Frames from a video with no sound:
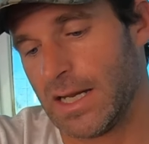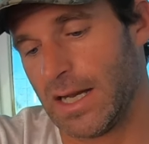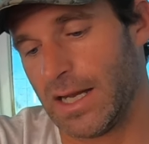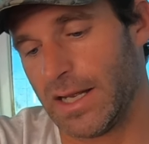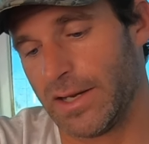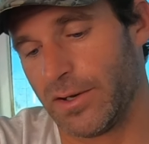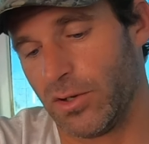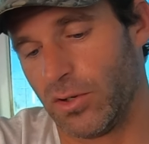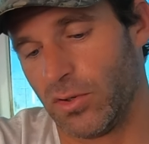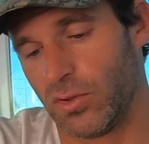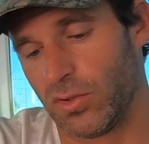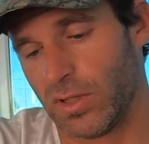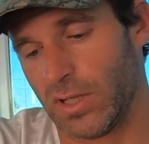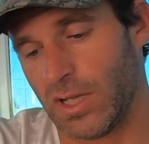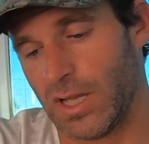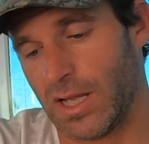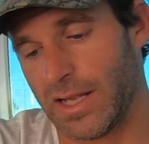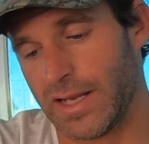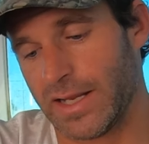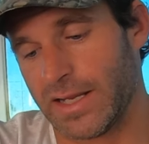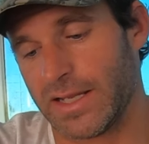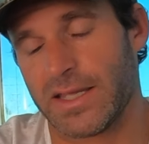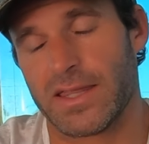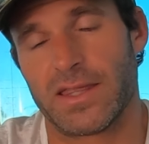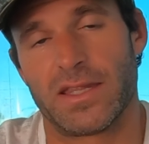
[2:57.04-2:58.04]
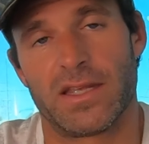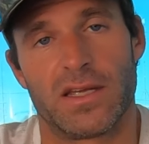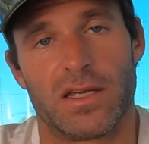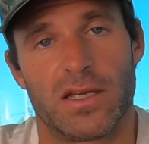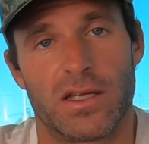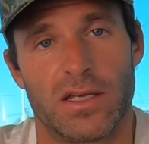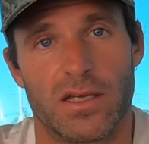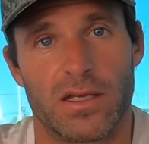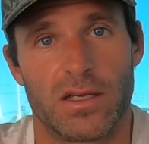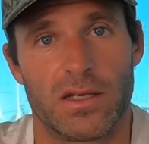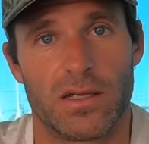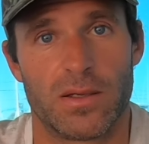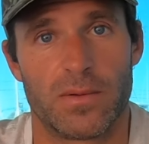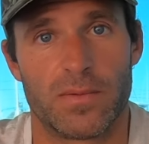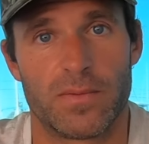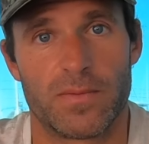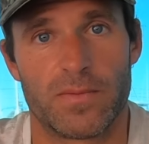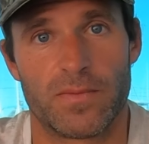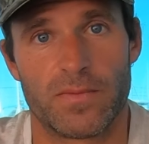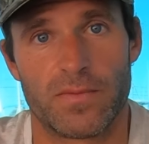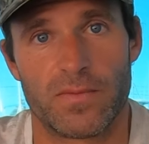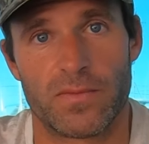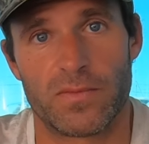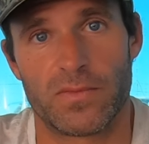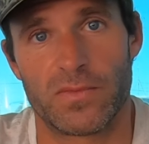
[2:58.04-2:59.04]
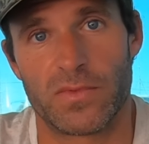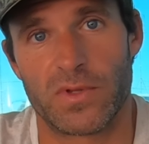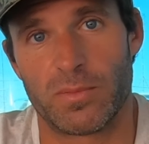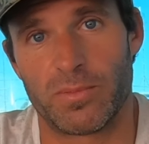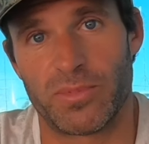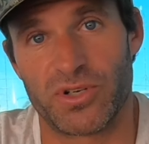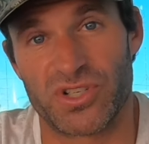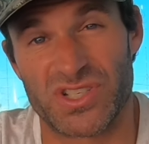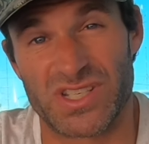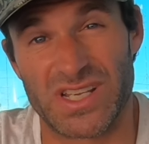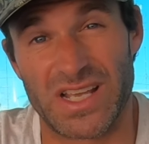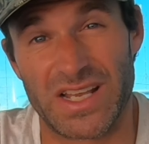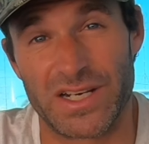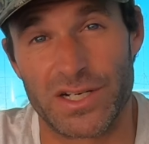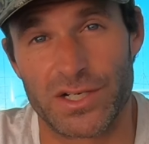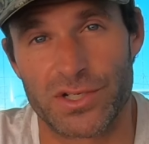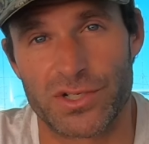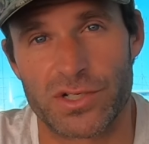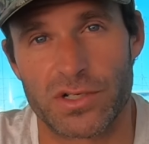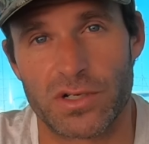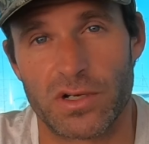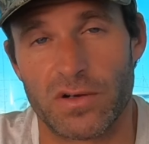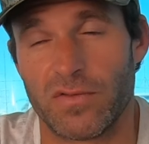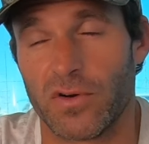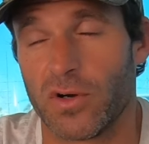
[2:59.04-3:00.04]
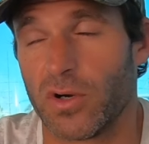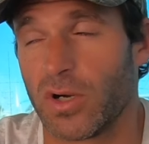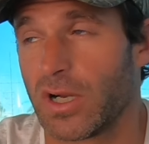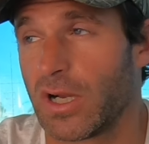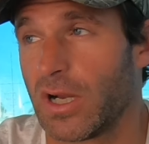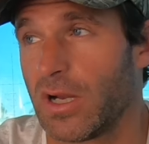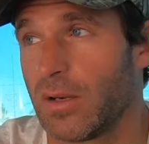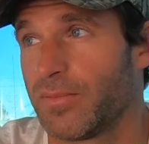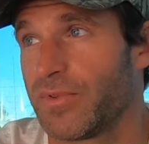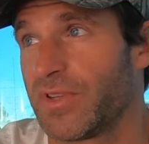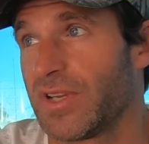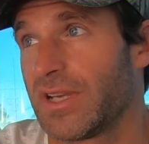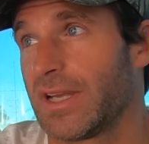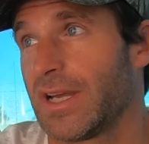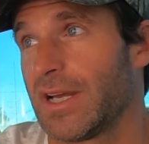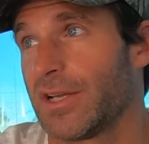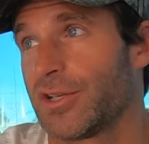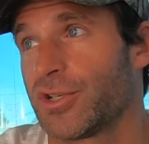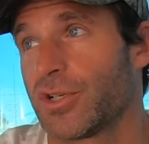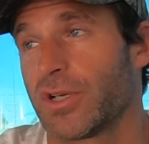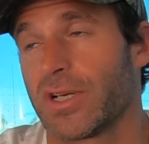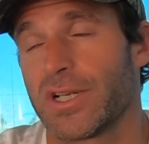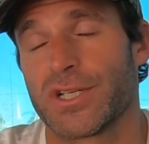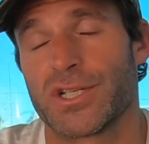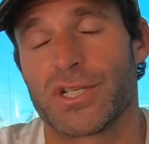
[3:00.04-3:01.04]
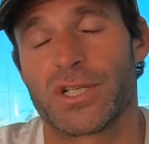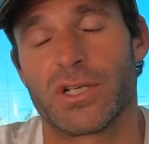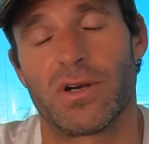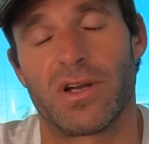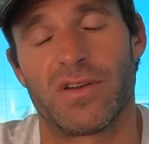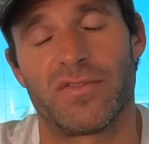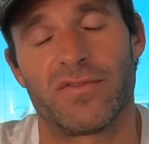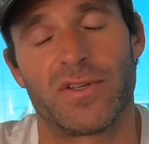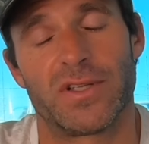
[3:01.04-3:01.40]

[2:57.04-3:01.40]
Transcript: I don't like the percentage of hookup to catch ratio. I